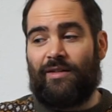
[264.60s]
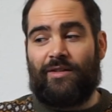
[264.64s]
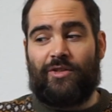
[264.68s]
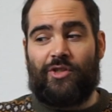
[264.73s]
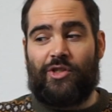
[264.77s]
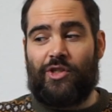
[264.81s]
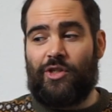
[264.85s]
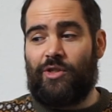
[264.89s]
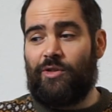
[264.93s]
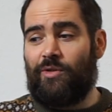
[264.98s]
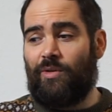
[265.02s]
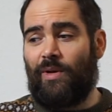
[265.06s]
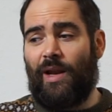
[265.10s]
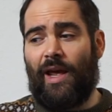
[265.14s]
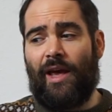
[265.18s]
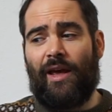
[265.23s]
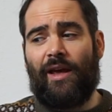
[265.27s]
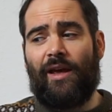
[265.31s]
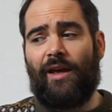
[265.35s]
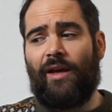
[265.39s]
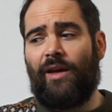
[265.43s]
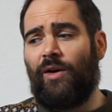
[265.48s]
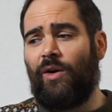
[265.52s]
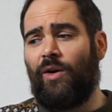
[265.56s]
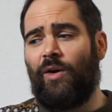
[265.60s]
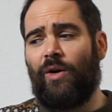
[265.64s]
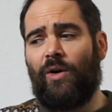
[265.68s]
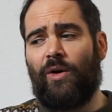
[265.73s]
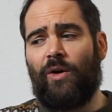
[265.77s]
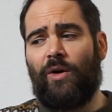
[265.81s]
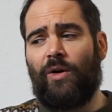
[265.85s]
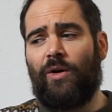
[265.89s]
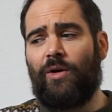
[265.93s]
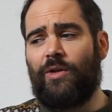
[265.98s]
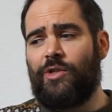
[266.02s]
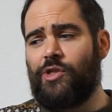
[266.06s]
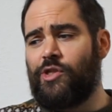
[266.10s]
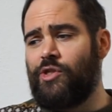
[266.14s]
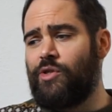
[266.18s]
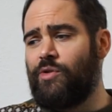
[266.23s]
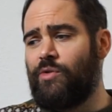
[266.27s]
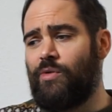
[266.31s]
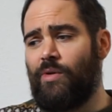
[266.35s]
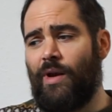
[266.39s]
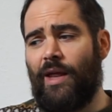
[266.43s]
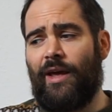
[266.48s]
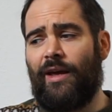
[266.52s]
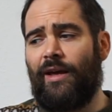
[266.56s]
Julie, oh
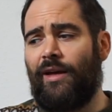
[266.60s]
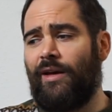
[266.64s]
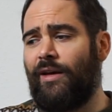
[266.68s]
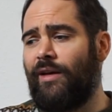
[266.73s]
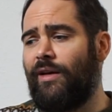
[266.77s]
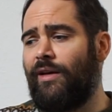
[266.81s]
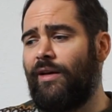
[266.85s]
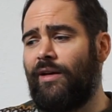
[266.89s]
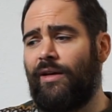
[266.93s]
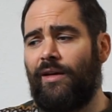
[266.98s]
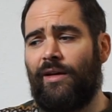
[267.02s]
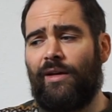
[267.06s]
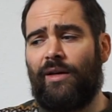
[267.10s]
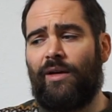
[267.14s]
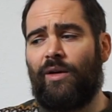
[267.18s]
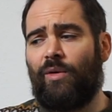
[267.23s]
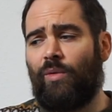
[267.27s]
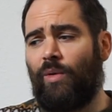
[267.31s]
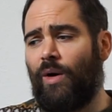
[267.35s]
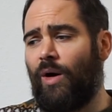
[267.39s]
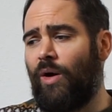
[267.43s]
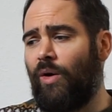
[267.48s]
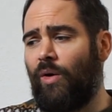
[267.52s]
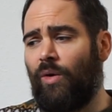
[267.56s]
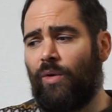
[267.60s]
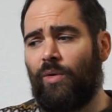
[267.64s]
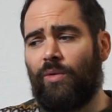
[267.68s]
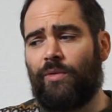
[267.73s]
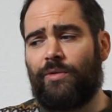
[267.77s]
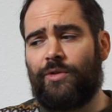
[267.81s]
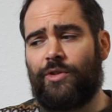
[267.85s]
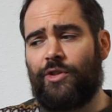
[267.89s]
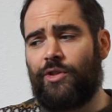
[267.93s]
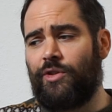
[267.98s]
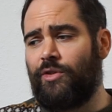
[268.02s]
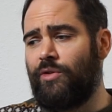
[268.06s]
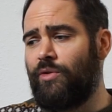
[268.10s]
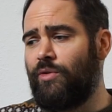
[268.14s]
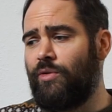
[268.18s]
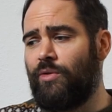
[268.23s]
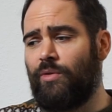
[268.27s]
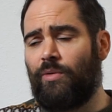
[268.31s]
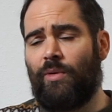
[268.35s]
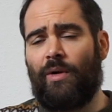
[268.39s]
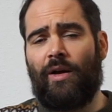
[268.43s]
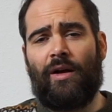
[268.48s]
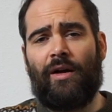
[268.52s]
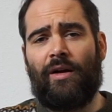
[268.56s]
Julie, won't you
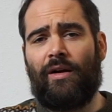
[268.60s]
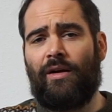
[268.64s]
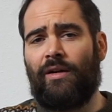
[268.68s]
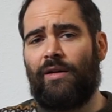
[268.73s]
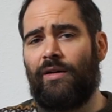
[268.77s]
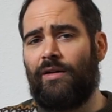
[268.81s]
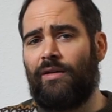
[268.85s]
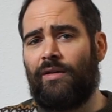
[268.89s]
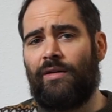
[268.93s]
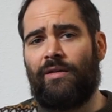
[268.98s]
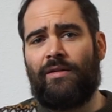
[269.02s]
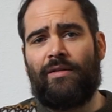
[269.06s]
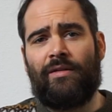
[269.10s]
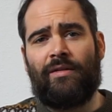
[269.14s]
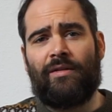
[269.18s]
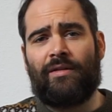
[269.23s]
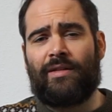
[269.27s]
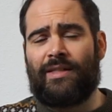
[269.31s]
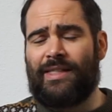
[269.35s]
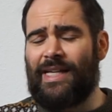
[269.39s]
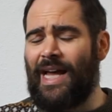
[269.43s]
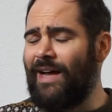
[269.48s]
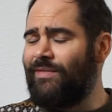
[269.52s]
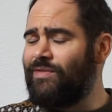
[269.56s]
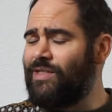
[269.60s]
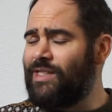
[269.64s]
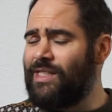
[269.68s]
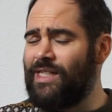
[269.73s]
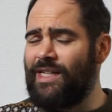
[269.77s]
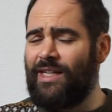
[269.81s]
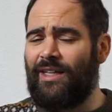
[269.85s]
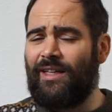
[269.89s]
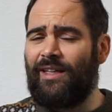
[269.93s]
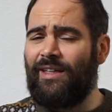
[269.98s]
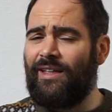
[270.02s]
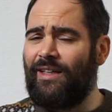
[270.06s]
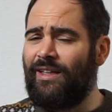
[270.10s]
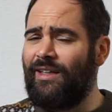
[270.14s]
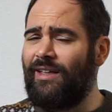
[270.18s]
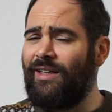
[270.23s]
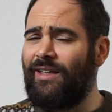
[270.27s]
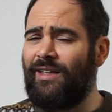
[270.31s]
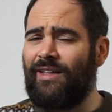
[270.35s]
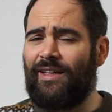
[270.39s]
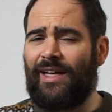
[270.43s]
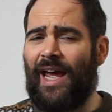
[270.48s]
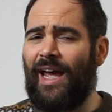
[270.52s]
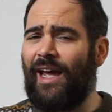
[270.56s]
run? 'Cause I've
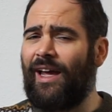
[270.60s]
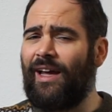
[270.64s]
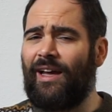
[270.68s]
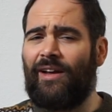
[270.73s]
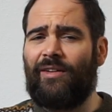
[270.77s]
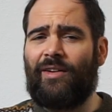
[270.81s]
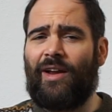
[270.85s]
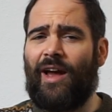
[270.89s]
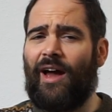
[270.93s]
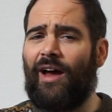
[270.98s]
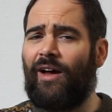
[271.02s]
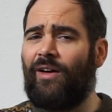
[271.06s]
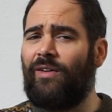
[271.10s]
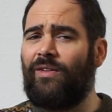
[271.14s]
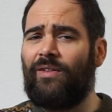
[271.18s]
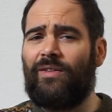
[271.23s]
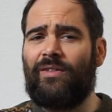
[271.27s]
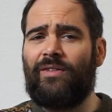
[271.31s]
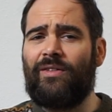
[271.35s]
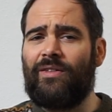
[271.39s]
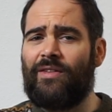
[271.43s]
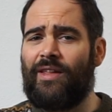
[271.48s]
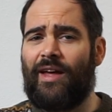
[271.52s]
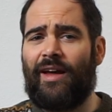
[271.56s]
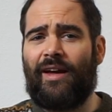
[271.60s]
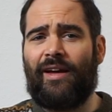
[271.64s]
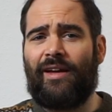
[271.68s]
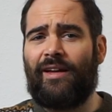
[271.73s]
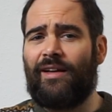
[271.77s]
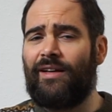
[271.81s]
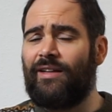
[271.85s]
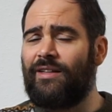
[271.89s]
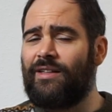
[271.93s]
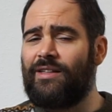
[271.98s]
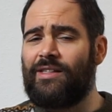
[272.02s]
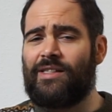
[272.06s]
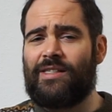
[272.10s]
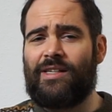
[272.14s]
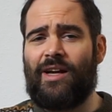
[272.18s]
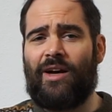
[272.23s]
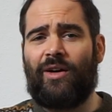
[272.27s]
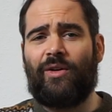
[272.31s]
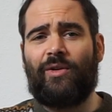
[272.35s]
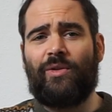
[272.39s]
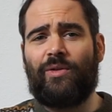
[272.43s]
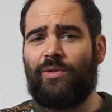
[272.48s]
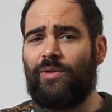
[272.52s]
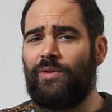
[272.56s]
seen down yonder that the
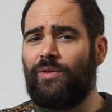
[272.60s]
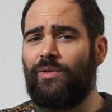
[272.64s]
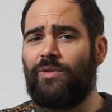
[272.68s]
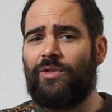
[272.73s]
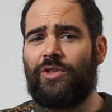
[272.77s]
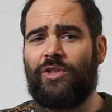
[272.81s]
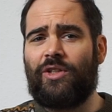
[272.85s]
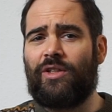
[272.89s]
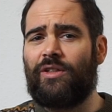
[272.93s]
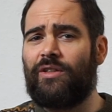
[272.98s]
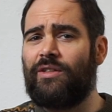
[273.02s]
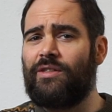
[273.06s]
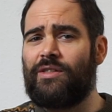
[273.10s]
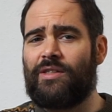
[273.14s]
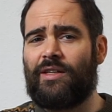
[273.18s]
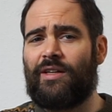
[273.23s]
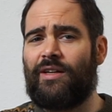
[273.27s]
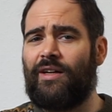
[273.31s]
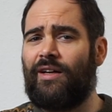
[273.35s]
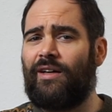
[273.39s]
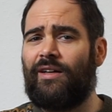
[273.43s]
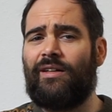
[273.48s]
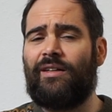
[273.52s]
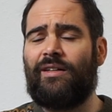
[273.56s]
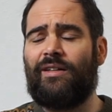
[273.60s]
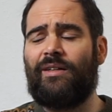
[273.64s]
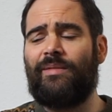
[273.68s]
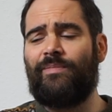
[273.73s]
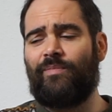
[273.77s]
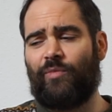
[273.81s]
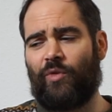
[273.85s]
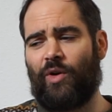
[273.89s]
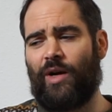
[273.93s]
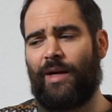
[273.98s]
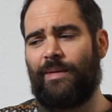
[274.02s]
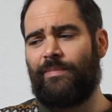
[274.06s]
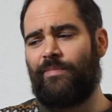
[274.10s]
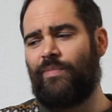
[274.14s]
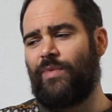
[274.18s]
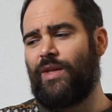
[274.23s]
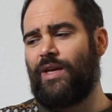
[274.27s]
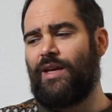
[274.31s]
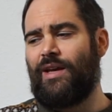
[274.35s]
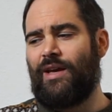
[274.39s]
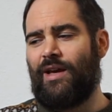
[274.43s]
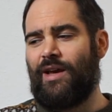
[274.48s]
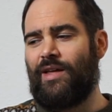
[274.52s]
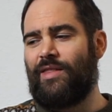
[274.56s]
soldiers have come. All right.
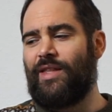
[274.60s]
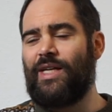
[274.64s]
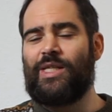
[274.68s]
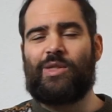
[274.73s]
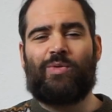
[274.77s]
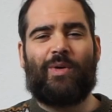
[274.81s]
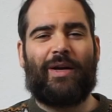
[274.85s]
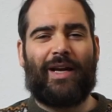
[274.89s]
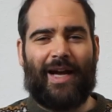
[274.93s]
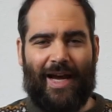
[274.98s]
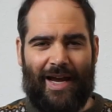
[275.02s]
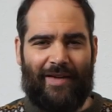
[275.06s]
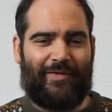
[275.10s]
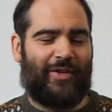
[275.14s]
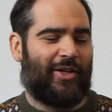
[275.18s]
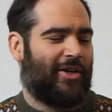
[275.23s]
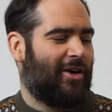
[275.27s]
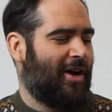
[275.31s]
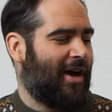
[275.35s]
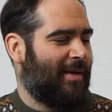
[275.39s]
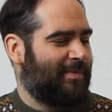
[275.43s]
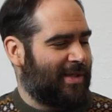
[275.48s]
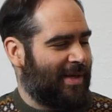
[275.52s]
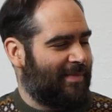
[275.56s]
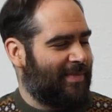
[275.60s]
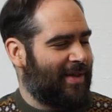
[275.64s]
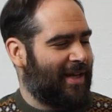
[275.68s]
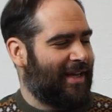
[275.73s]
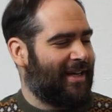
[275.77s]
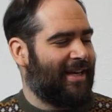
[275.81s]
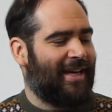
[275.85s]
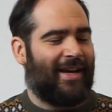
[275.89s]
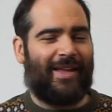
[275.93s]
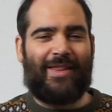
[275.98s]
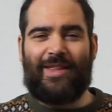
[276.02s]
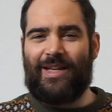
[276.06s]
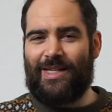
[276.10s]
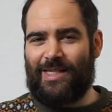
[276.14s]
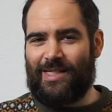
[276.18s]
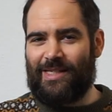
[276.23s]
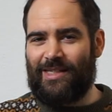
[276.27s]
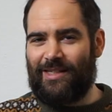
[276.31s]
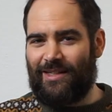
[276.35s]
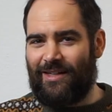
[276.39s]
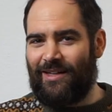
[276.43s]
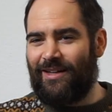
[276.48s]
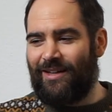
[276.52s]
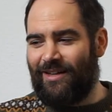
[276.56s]
This one, I have to cop something. This,
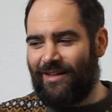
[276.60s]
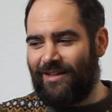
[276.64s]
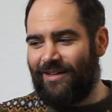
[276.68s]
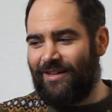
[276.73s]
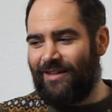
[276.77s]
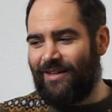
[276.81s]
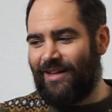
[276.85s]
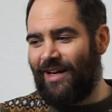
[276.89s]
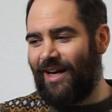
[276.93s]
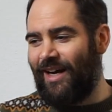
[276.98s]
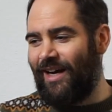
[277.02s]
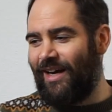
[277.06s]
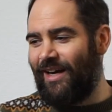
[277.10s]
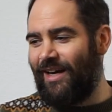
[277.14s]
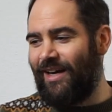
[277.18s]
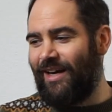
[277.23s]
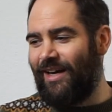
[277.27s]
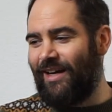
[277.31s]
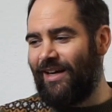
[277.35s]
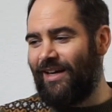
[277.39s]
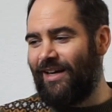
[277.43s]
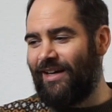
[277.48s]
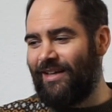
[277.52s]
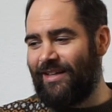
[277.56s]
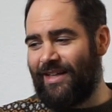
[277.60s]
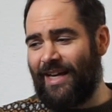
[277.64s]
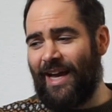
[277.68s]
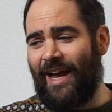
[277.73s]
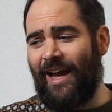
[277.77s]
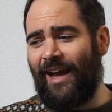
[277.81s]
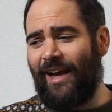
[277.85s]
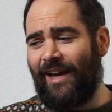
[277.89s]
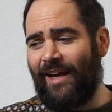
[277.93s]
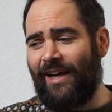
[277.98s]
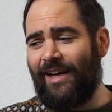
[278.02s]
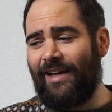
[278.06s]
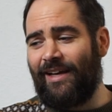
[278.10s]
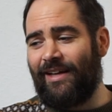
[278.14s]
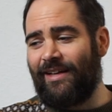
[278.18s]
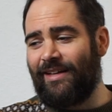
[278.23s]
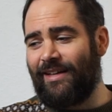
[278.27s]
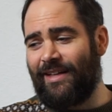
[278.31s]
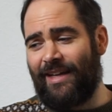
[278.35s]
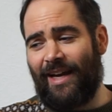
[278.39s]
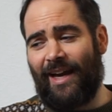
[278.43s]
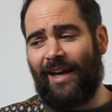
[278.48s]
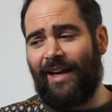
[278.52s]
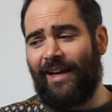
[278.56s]
can't
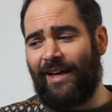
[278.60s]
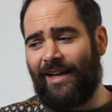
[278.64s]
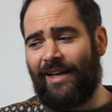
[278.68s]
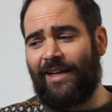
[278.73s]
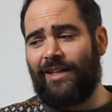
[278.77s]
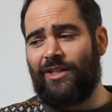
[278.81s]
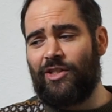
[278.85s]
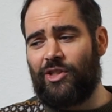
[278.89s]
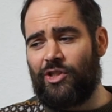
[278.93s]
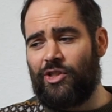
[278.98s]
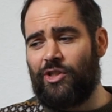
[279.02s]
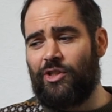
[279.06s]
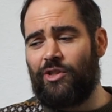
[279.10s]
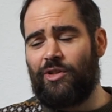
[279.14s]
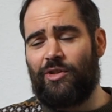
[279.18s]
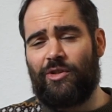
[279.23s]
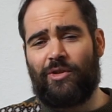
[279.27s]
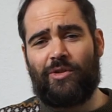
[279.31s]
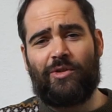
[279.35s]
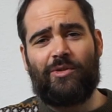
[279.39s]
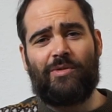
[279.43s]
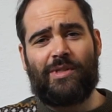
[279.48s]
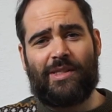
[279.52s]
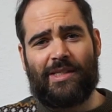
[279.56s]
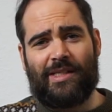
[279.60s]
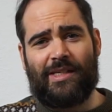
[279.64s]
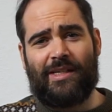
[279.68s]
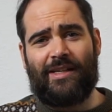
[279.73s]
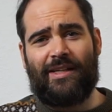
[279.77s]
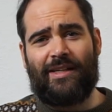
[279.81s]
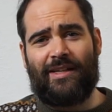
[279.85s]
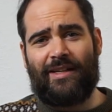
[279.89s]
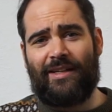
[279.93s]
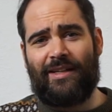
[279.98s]
you see?